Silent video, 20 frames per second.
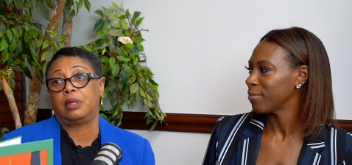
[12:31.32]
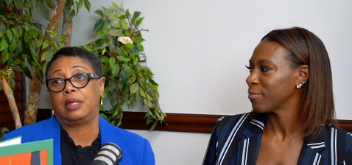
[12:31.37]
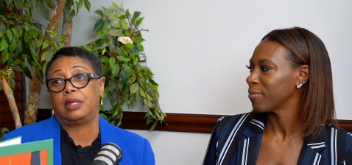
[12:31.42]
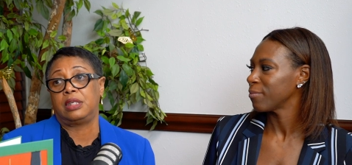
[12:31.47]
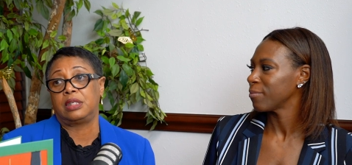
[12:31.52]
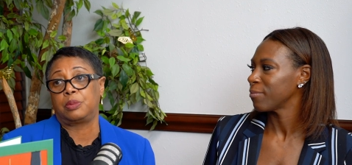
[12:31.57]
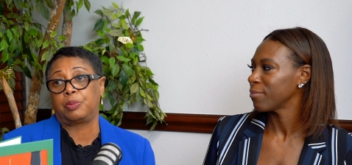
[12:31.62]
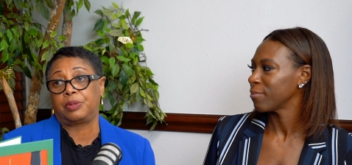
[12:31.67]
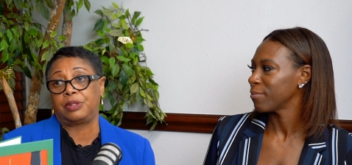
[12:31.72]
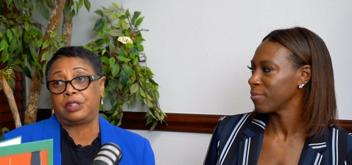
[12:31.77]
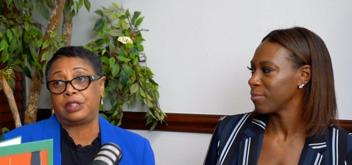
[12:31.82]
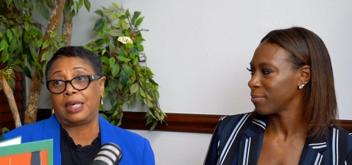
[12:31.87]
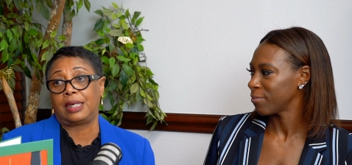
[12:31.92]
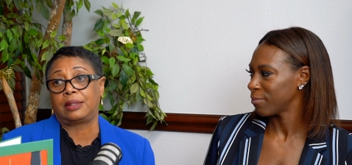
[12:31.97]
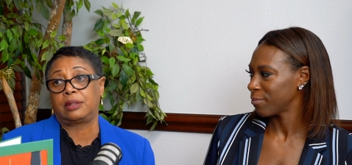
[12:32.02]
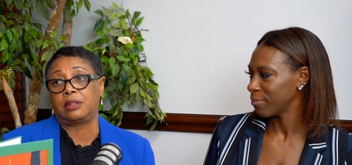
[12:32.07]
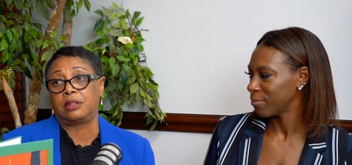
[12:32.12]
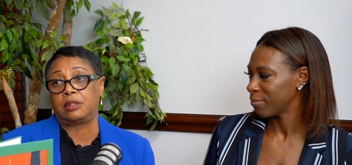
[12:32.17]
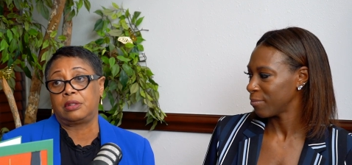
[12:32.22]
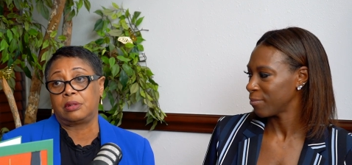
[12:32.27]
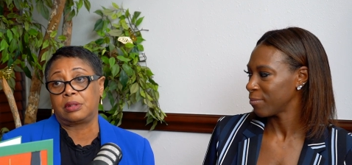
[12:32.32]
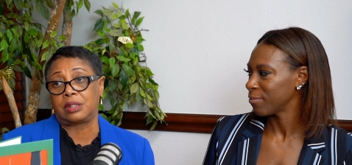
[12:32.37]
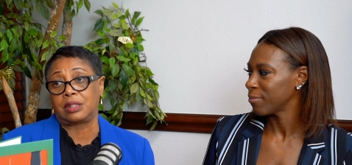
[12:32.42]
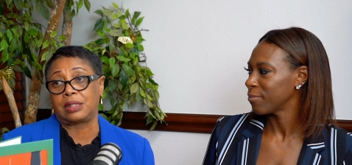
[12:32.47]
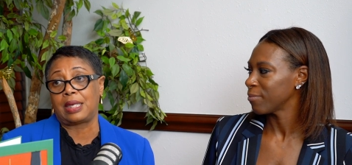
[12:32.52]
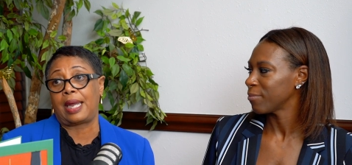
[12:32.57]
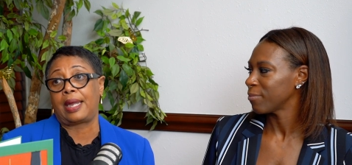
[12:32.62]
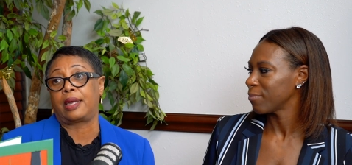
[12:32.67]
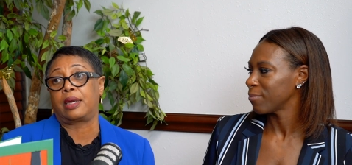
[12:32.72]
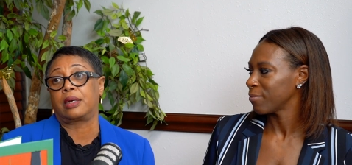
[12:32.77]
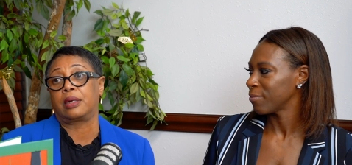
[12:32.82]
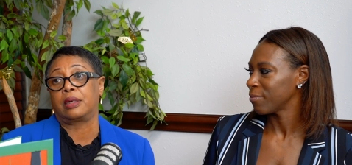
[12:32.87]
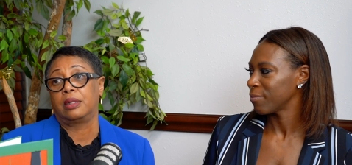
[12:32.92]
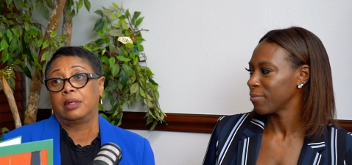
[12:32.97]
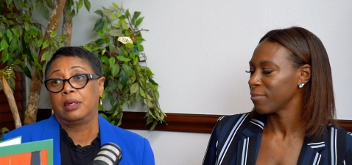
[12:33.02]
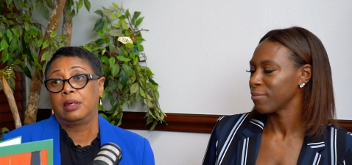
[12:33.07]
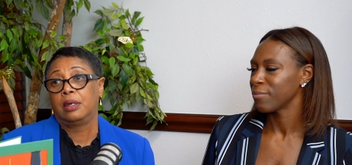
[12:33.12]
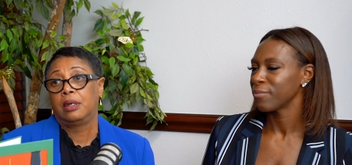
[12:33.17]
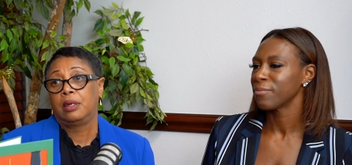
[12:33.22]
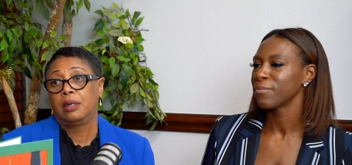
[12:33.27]
Speaker 1: and it's projected to a psych
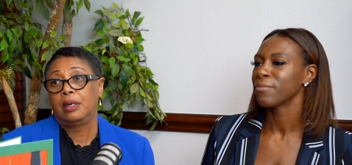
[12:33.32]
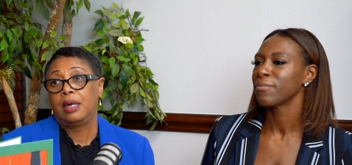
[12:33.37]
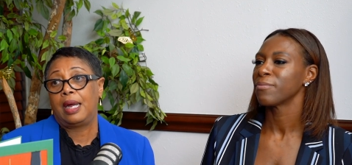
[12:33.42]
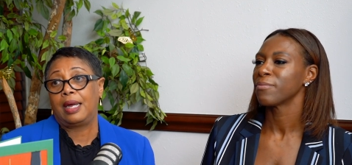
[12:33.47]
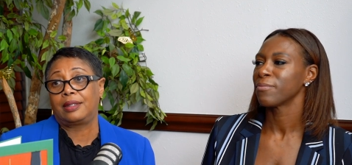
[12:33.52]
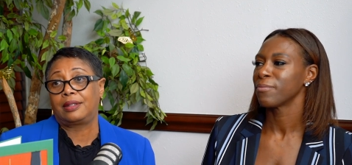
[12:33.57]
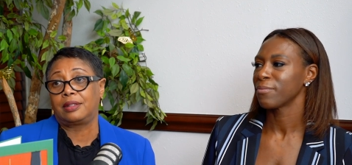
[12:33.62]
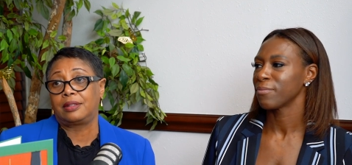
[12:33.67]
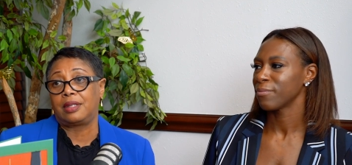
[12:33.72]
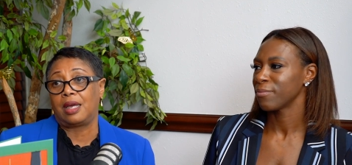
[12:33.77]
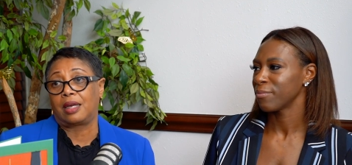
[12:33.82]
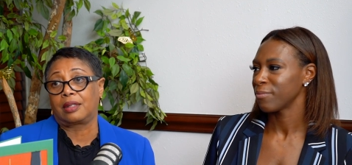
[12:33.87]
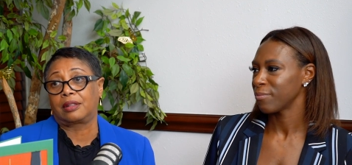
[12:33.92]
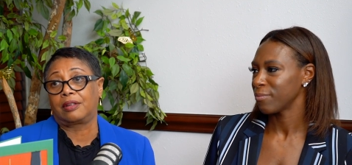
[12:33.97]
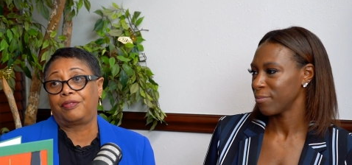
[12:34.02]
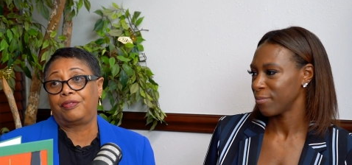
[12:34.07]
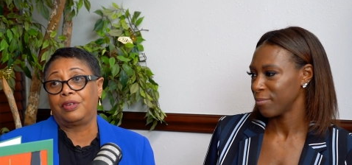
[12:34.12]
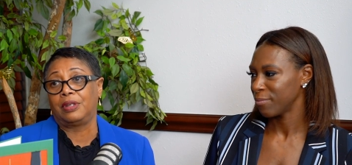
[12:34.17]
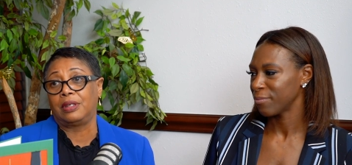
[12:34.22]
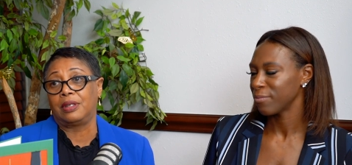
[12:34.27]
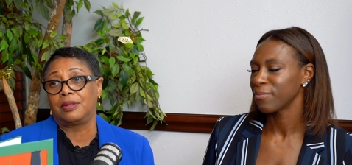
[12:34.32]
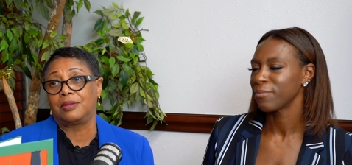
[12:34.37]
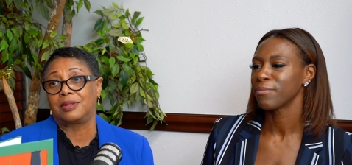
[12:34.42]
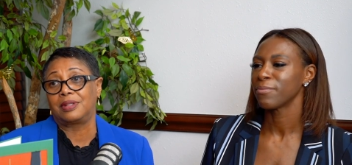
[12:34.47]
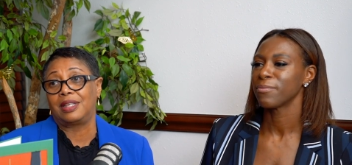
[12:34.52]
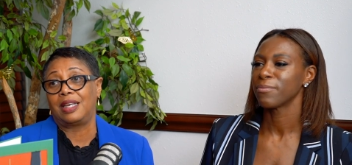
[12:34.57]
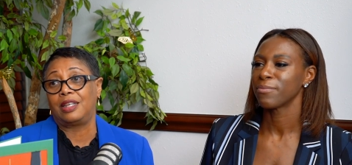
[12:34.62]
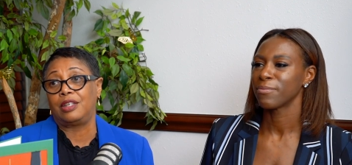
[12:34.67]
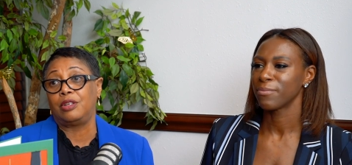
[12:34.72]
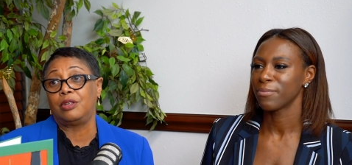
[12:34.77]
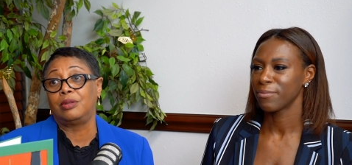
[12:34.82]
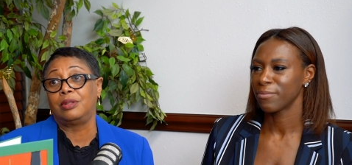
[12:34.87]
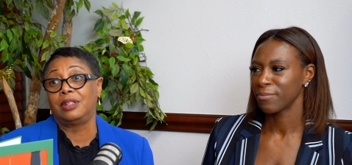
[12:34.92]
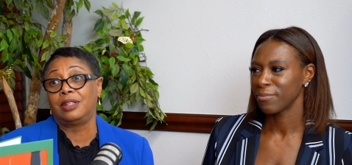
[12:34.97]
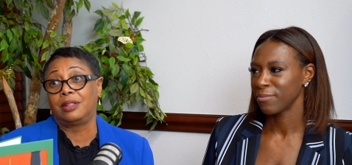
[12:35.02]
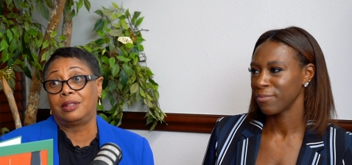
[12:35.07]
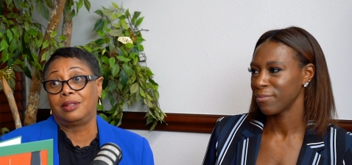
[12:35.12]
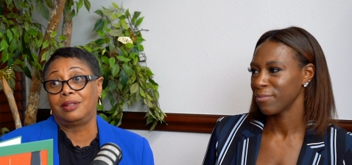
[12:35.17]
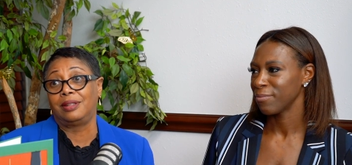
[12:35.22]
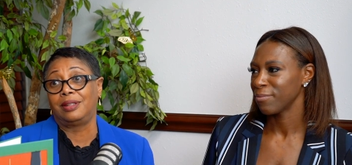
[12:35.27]
at the Dr. Phillips, and you
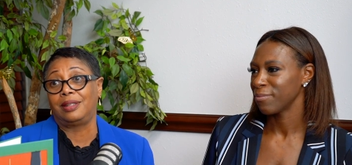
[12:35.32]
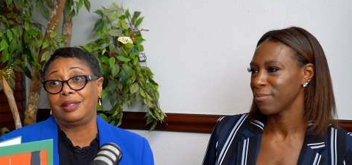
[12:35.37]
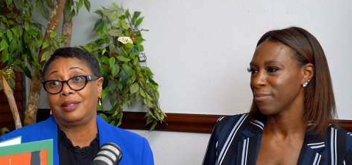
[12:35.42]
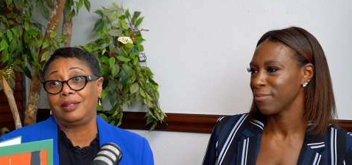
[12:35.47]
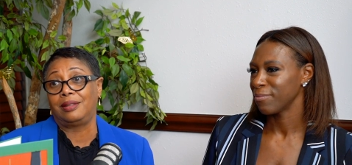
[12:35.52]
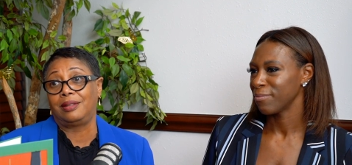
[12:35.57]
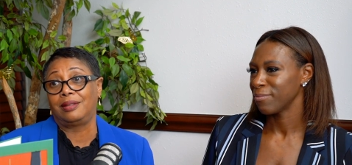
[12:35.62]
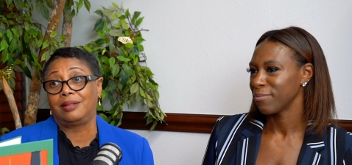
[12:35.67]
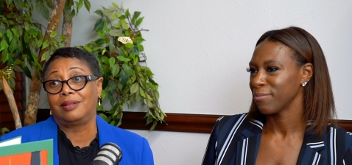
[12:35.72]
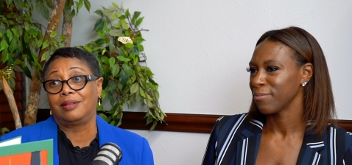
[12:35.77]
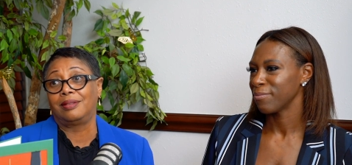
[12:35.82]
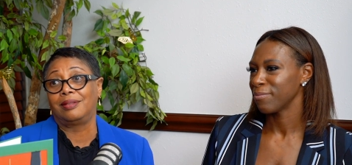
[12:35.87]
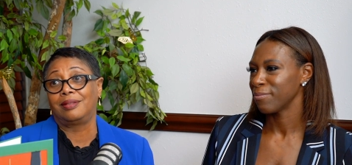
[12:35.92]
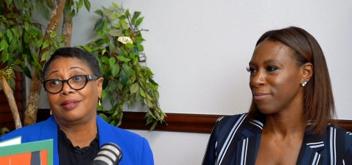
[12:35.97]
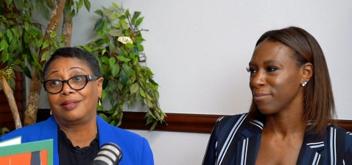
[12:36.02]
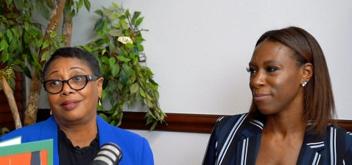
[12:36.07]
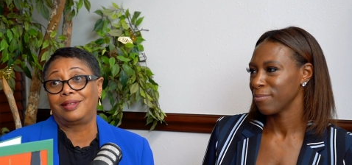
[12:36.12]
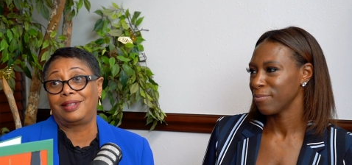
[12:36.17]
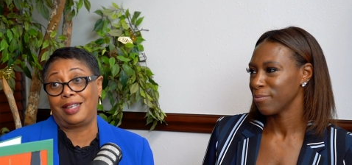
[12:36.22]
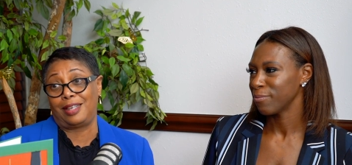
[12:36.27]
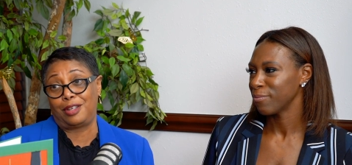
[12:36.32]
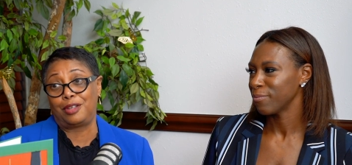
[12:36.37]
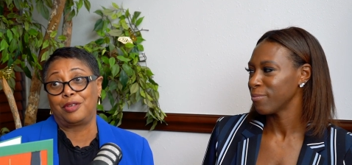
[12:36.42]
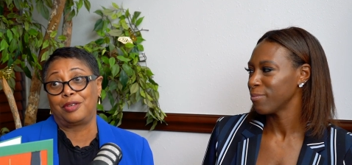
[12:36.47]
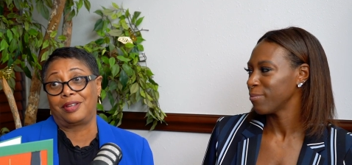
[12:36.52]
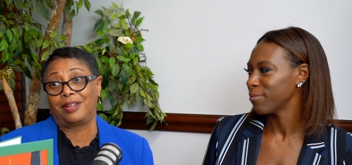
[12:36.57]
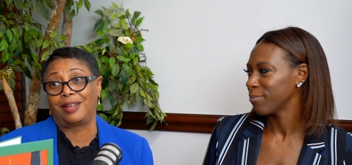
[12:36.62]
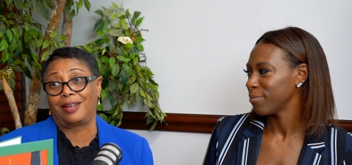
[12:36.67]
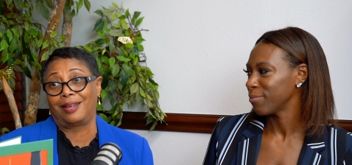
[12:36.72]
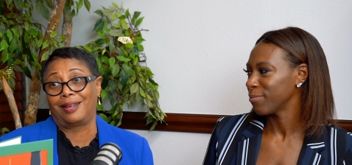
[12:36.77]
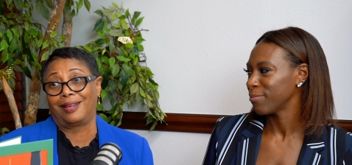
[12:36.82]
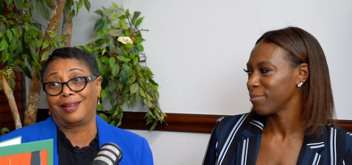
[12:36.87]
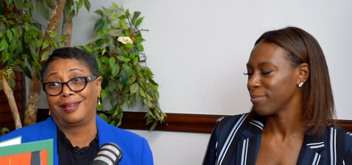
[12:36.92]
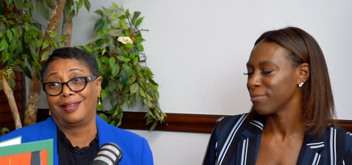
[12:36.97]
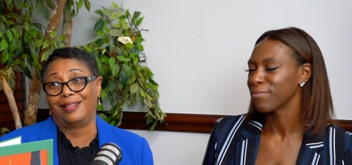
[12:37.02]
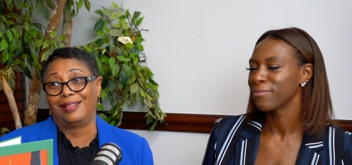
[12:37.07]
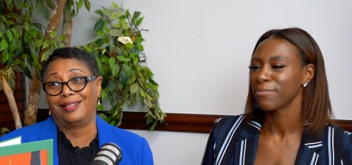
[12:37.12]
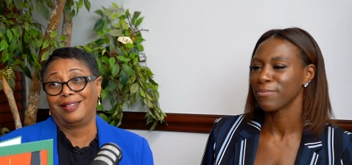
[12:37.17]
literally think you're there.